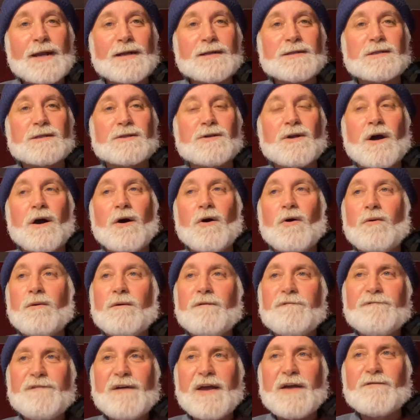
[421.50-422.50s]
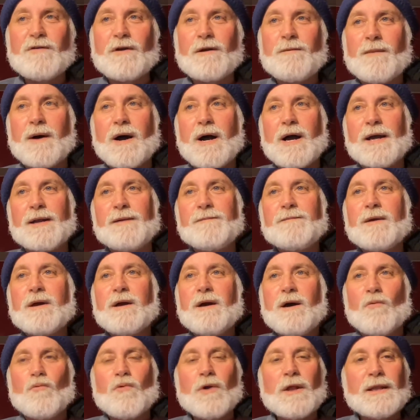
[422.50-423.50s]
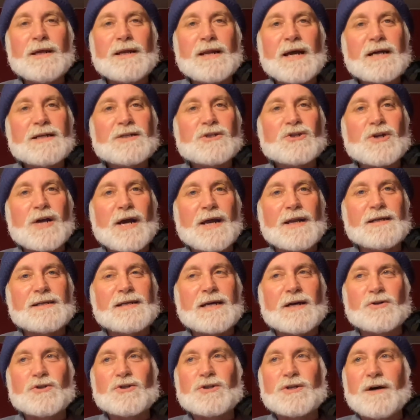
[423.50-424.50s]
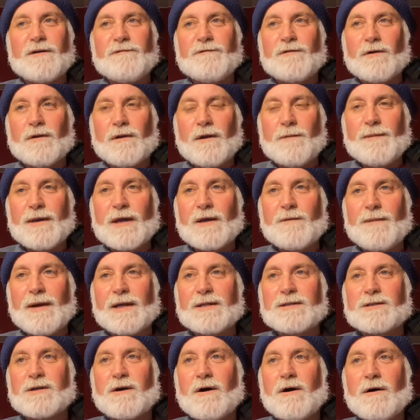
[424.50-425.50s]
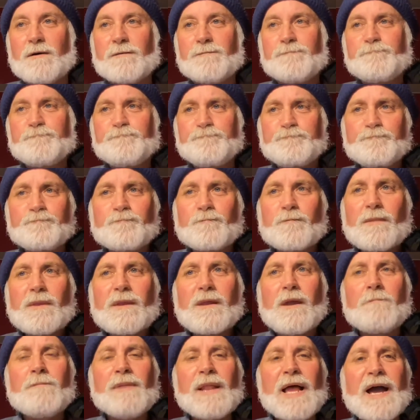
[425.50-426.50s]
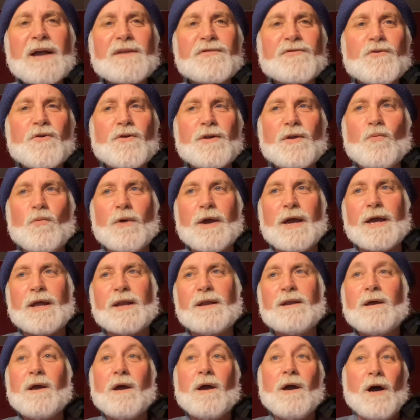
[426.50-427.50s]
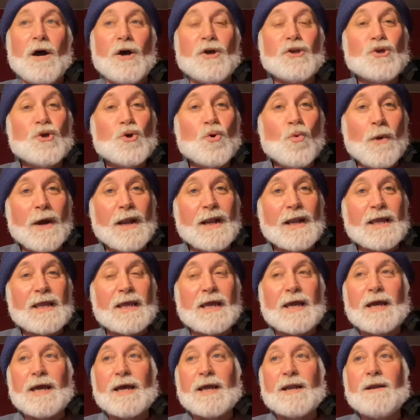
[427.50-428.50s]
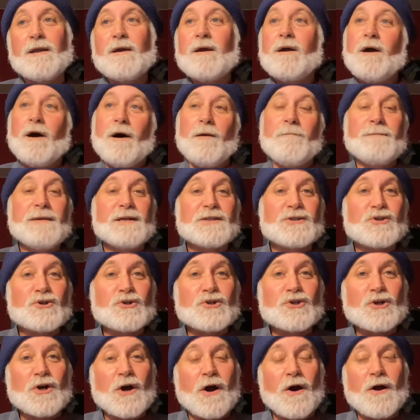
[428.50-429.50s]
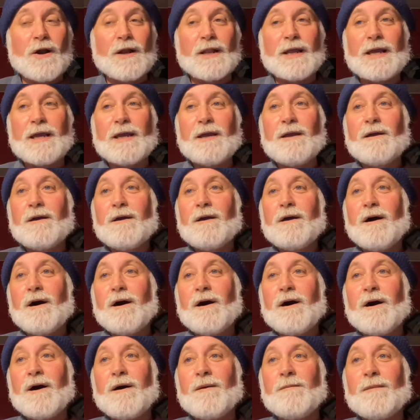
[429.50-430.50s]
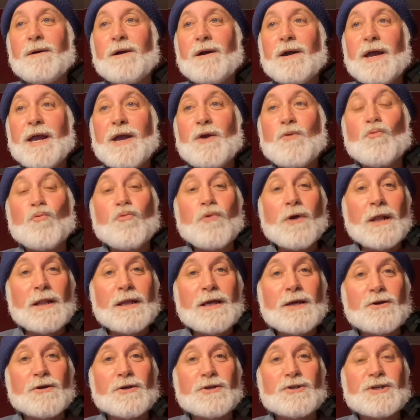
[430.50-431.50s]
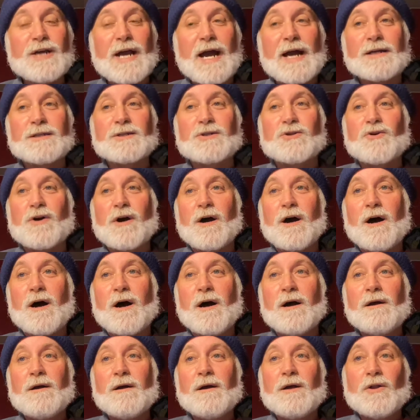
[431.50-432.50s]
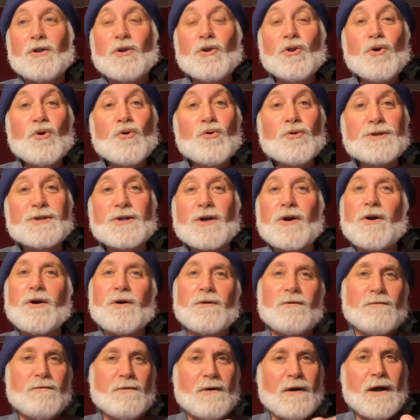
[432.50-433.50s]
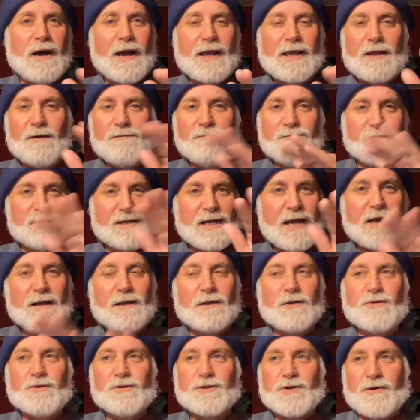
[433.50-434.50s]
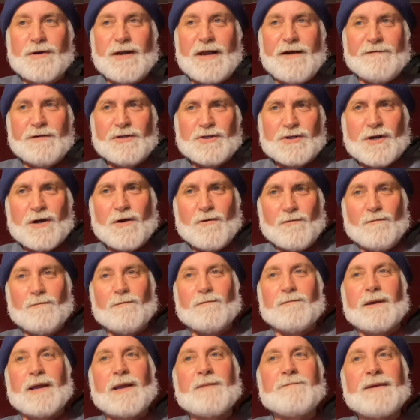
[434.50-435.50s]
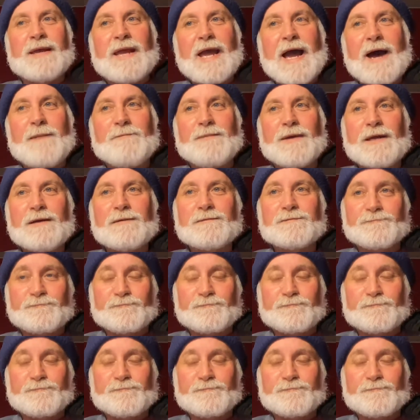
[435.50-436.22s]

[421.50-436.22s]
and snow, favorite of mine. Really nice Chinatown shuffle, a pigpen song. Black Throated Wind, a You Win Again, a Mr. Charlie, um, a really good Jack Straw, Loser, I can take a loser in every show and be happy.